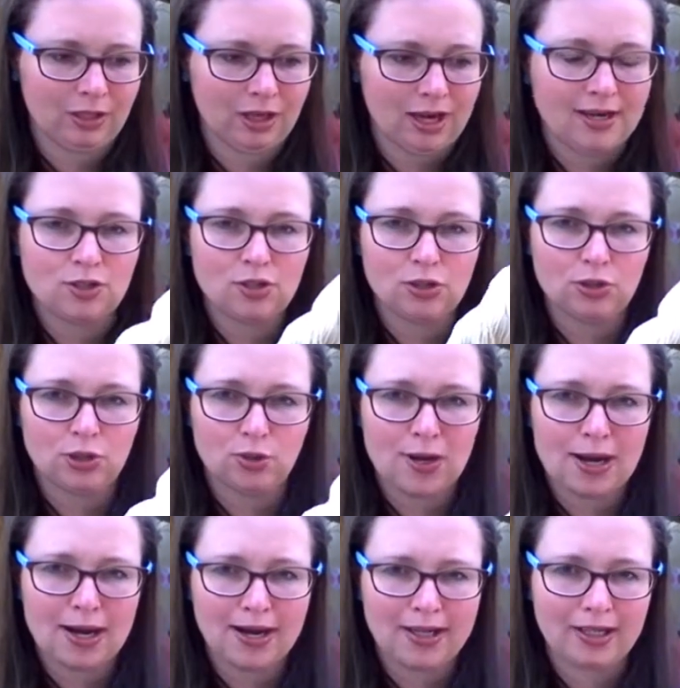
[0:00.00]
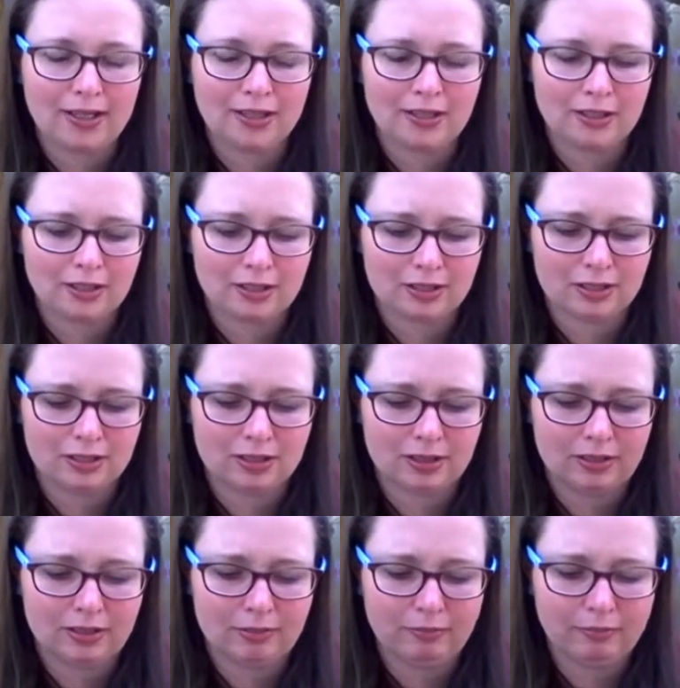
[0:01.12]
I don't know why.
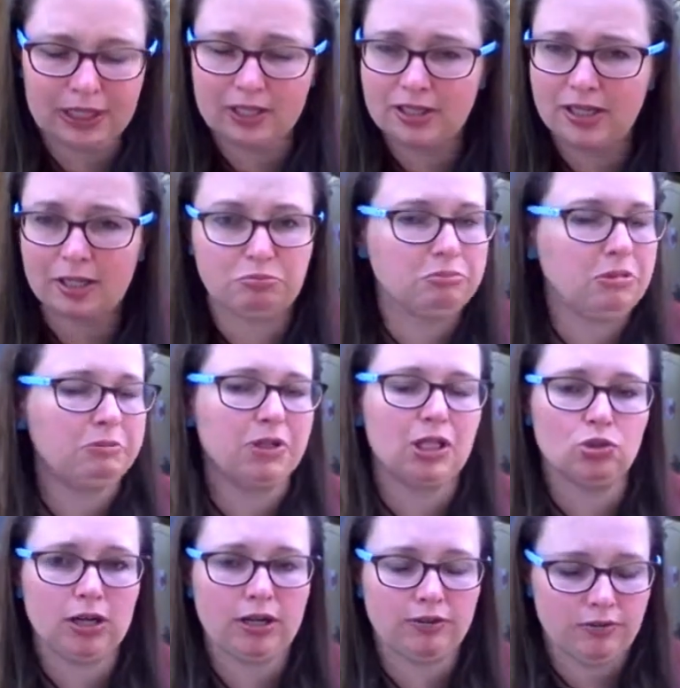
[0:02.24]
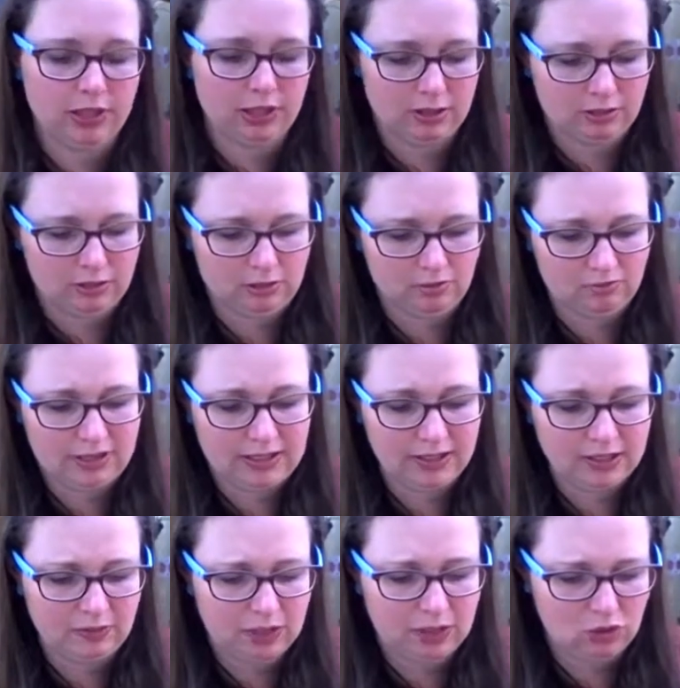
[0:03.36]
Because it drafted
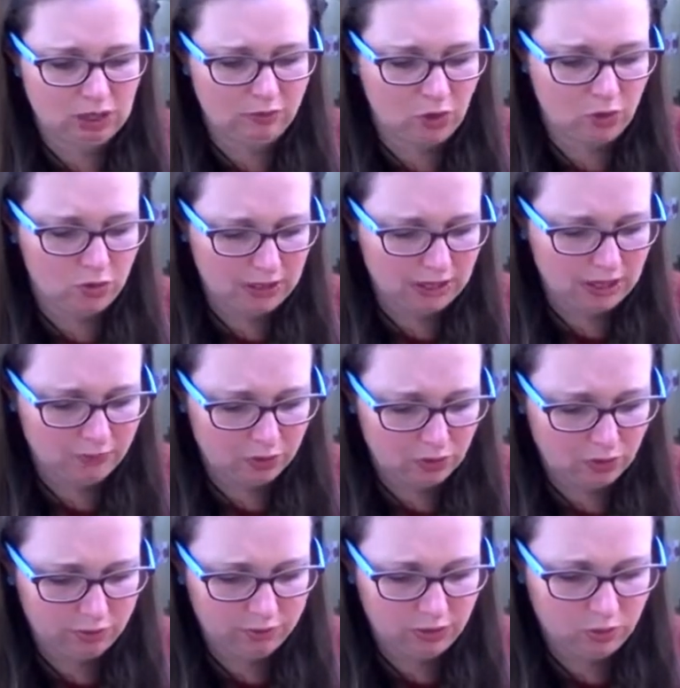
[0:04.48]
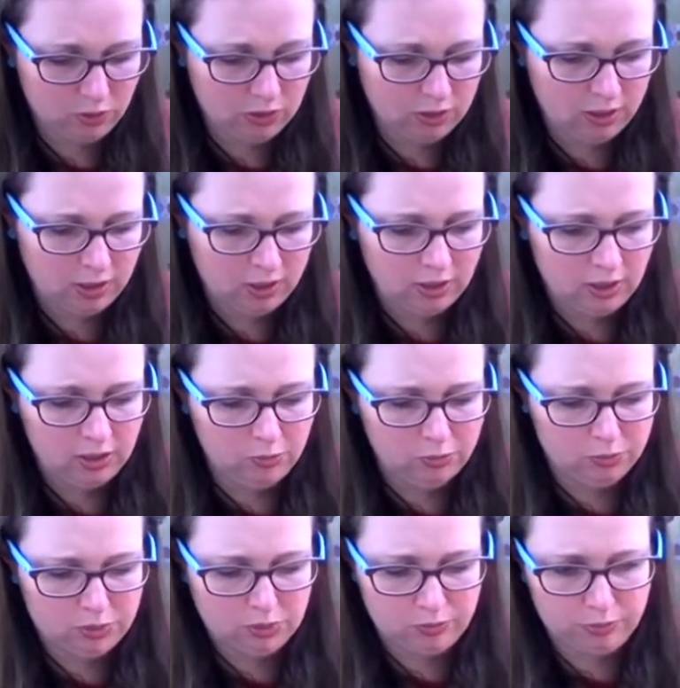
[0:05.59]
relatively straightforward. I have got a few
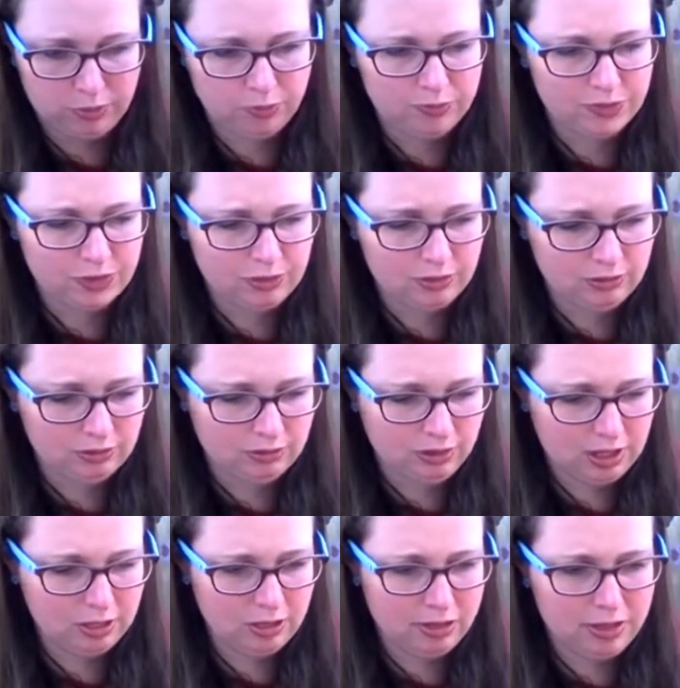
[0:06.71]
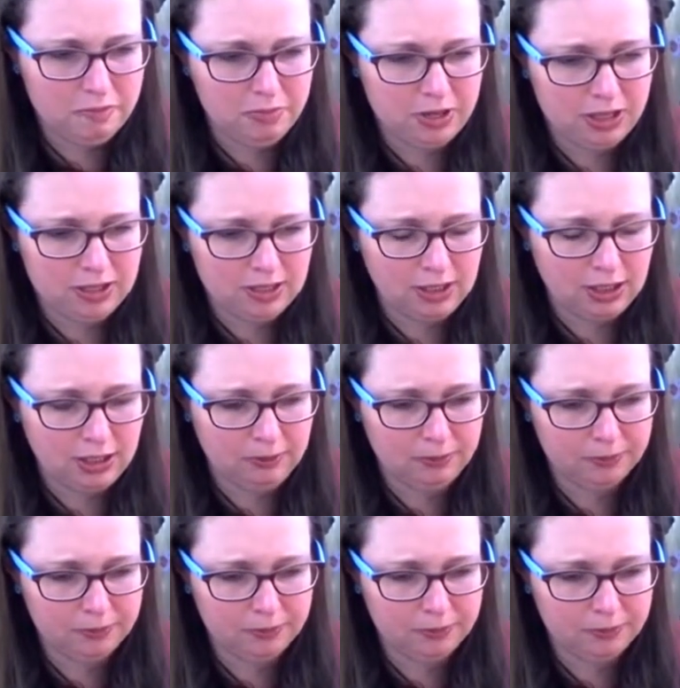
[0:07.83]
lumps and bumps and thick and thin bits in it,